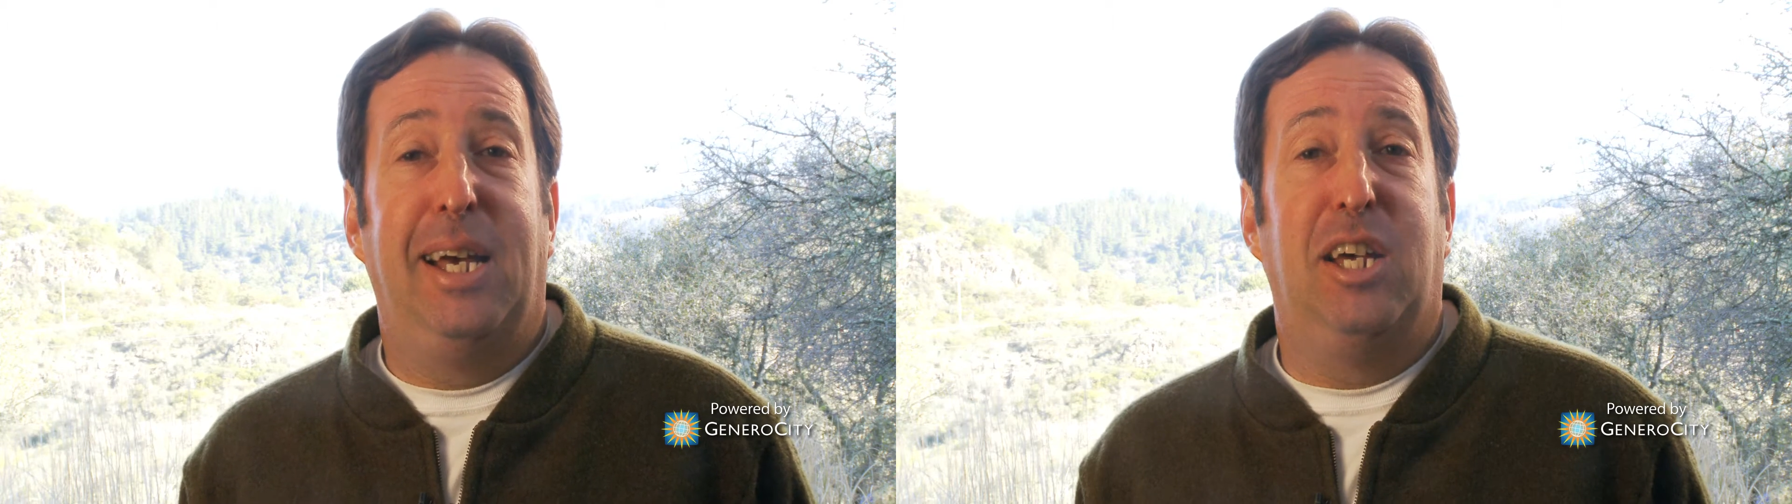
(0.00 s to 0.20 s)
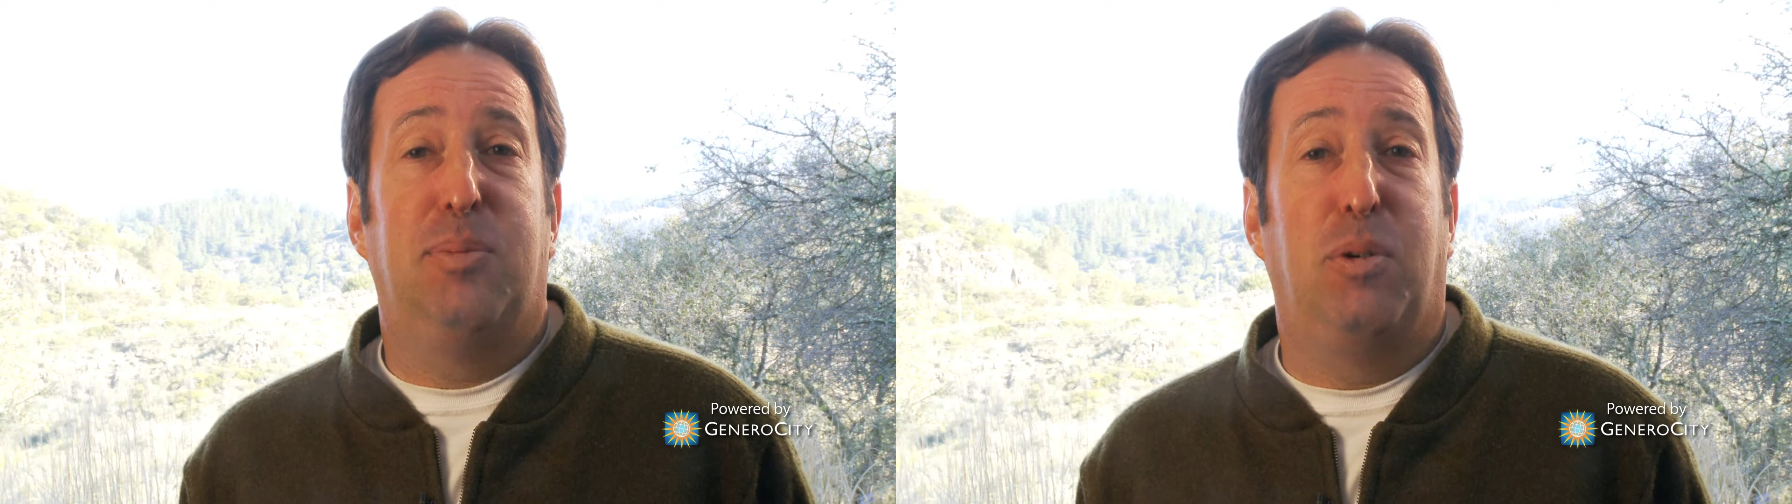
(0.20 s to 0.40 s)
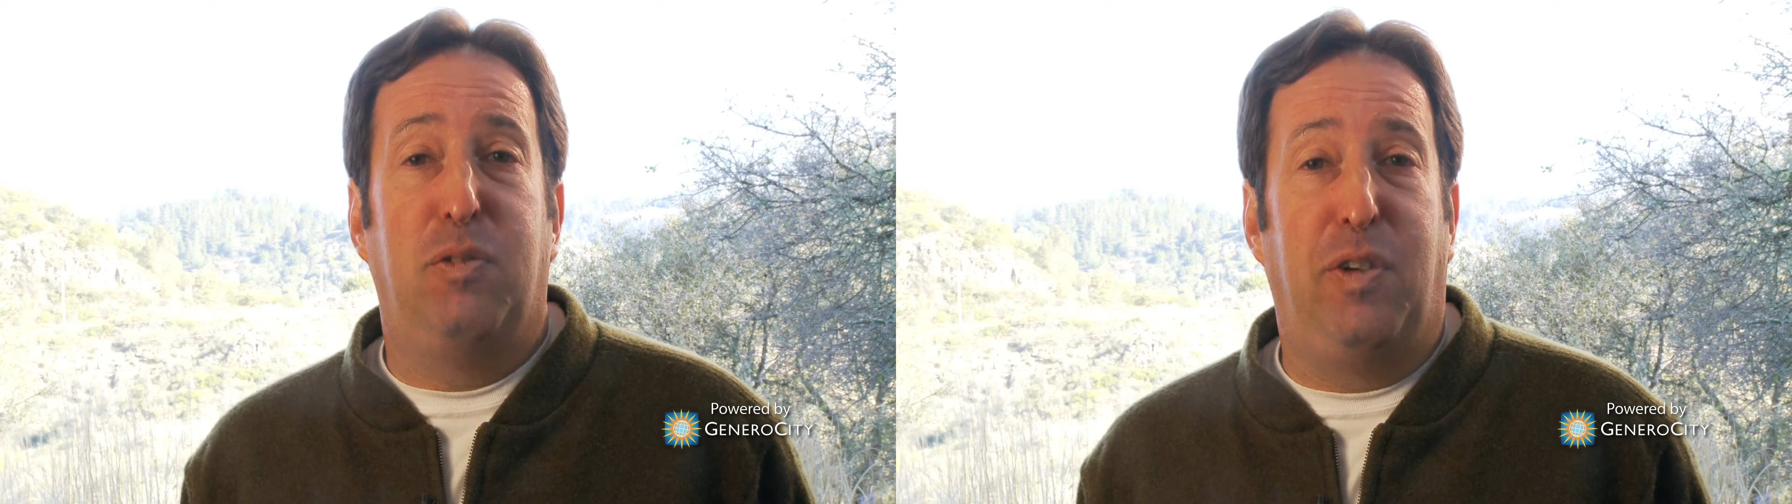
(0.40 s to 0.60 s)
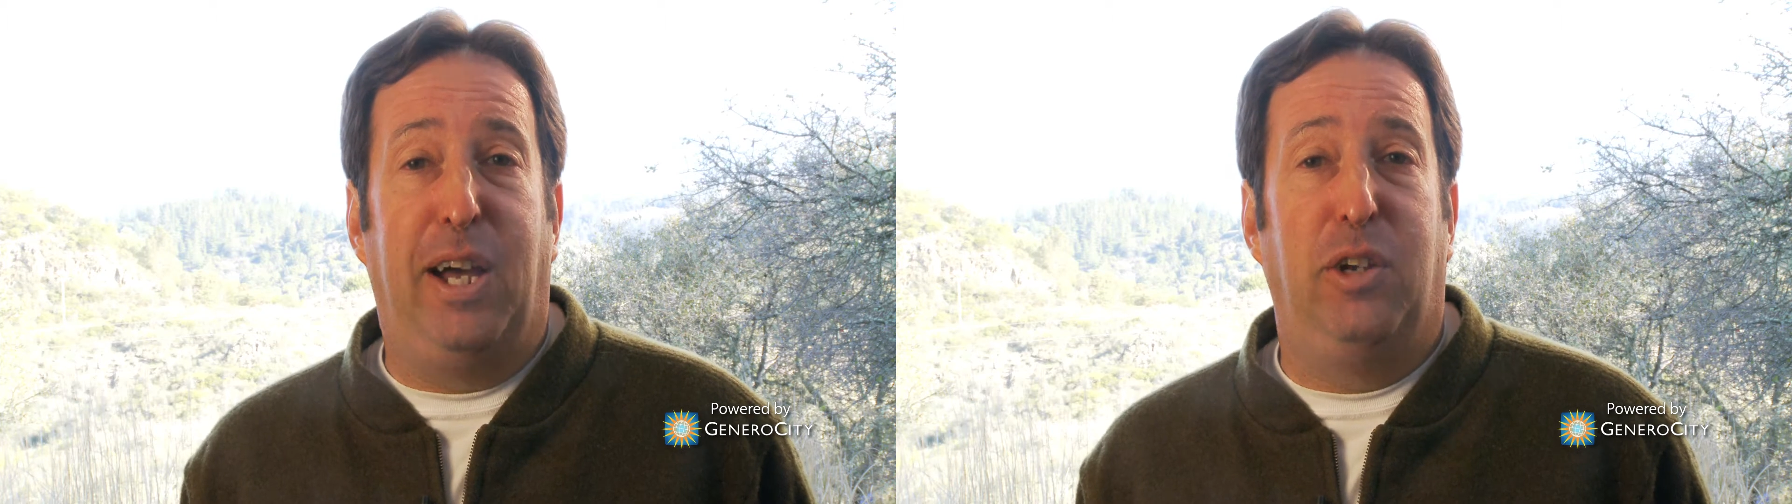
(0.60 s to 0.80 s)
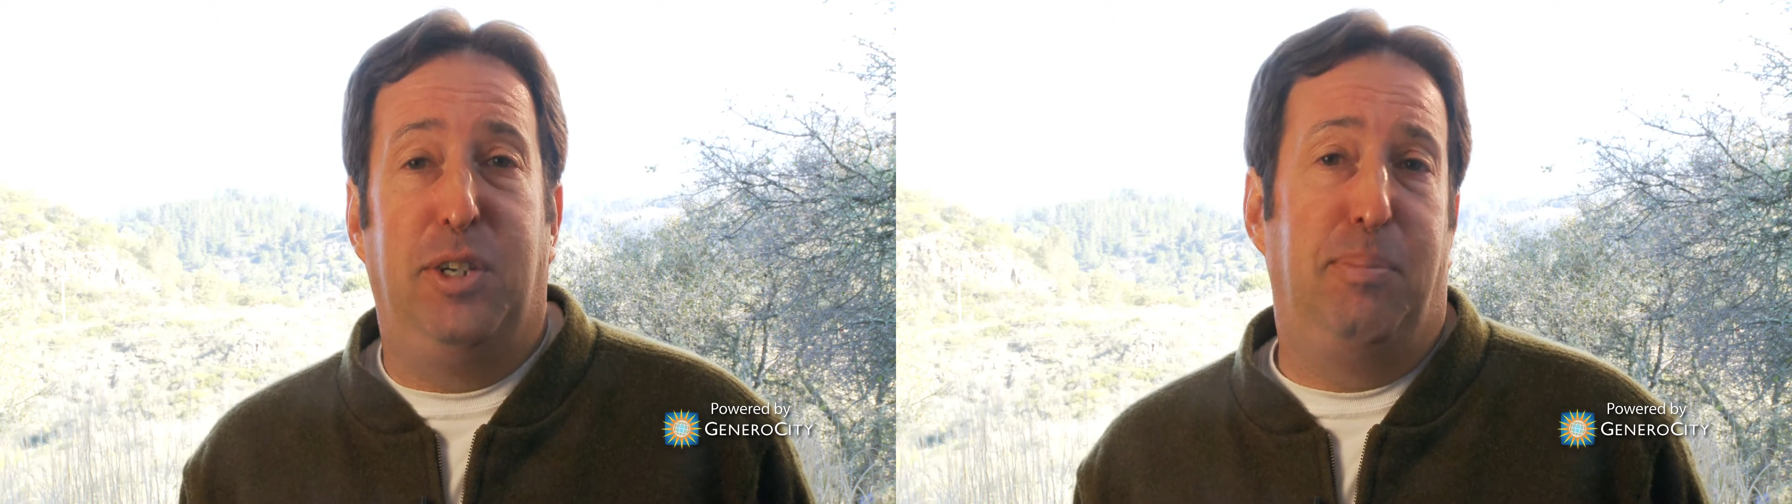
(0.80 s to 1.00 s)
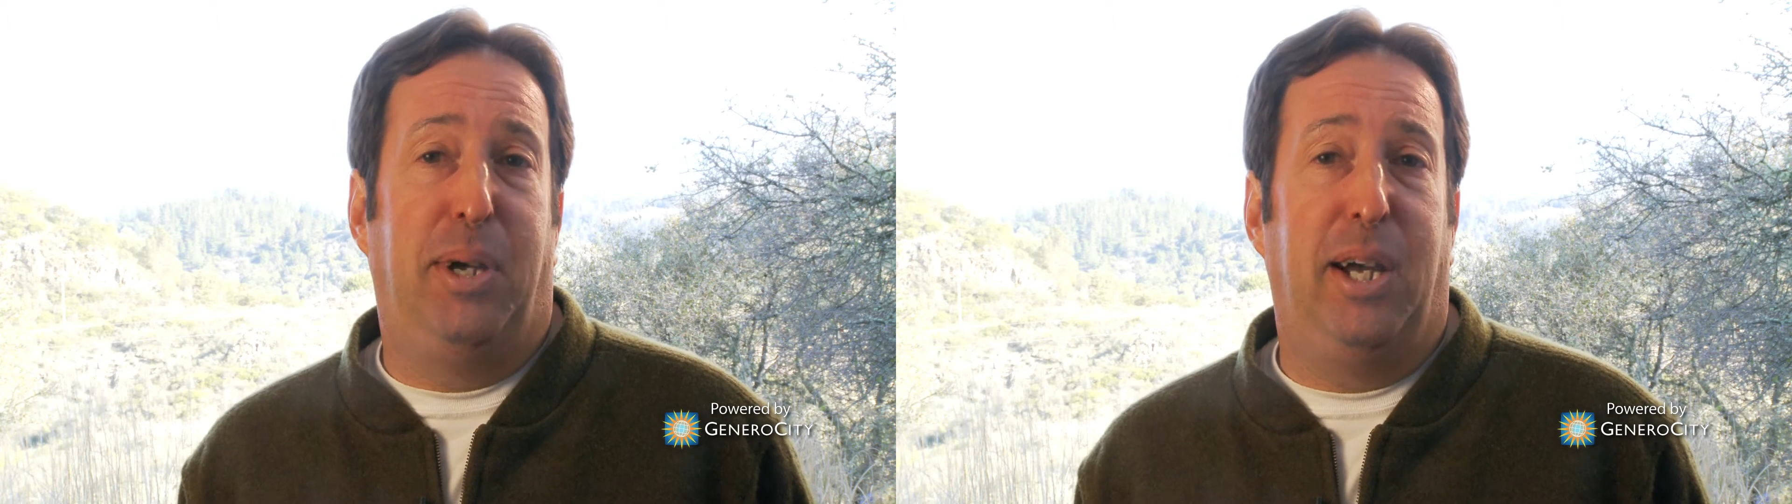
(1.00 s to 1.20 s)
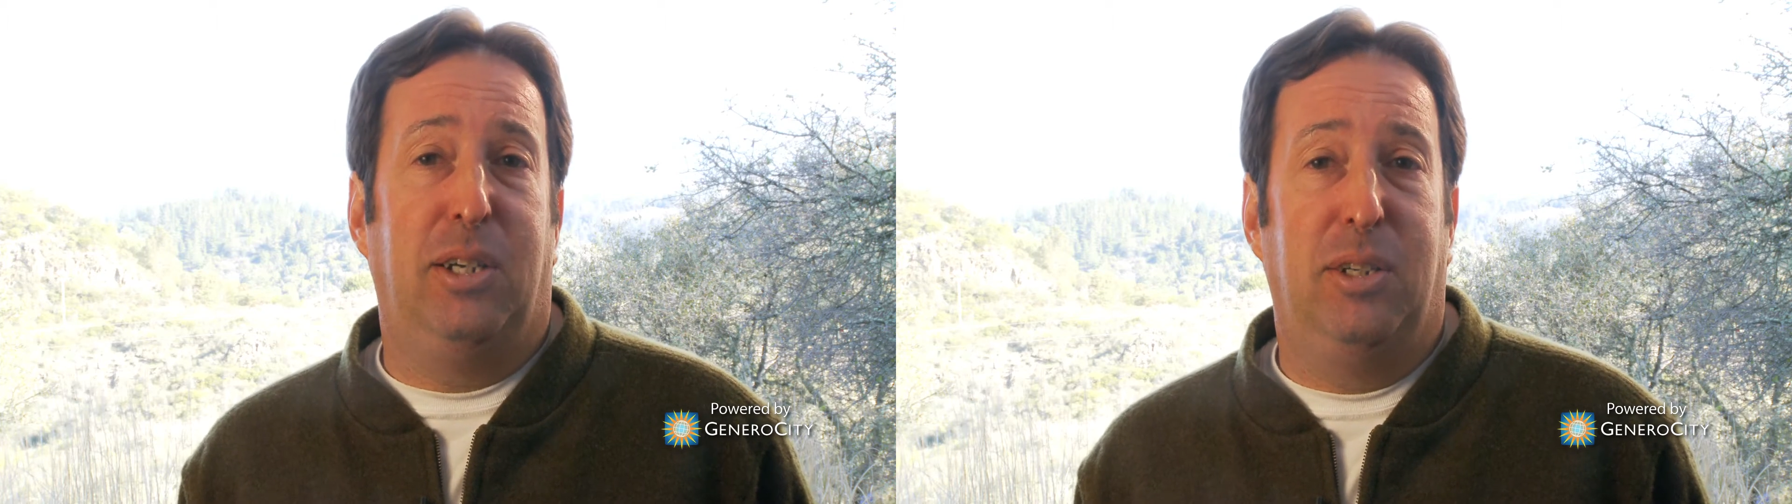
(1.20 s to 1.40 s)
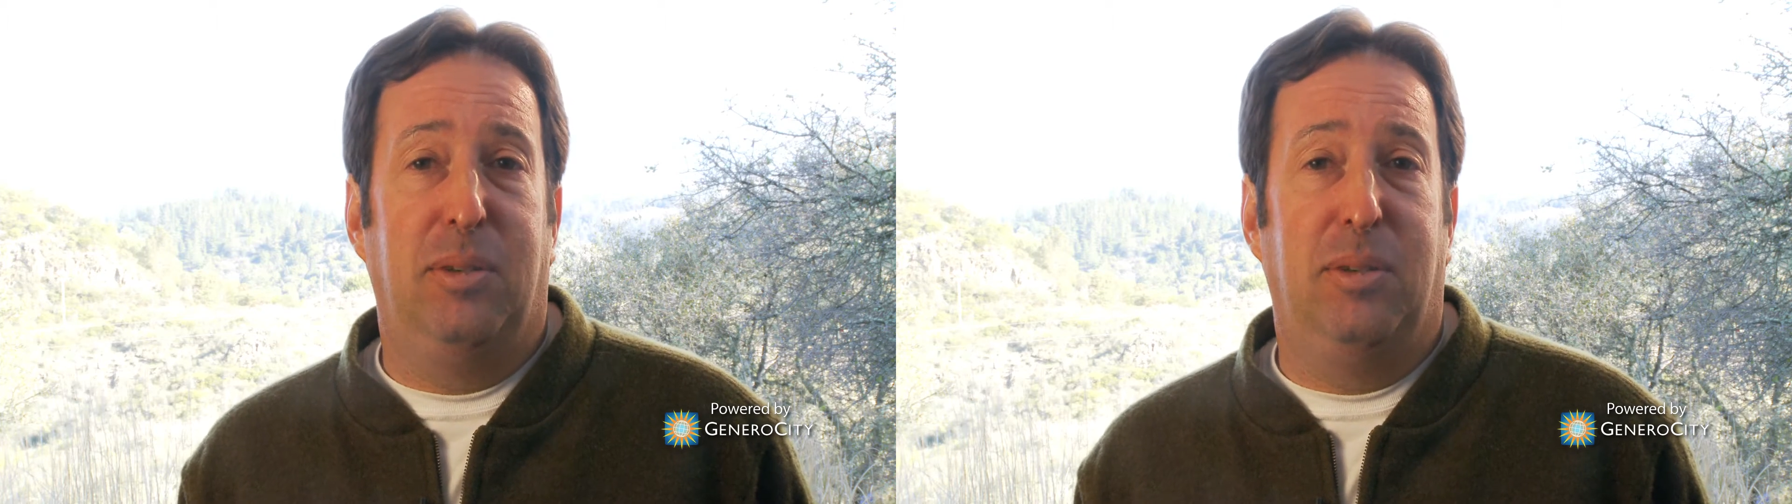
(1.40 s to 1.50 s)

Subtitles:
has profound impact.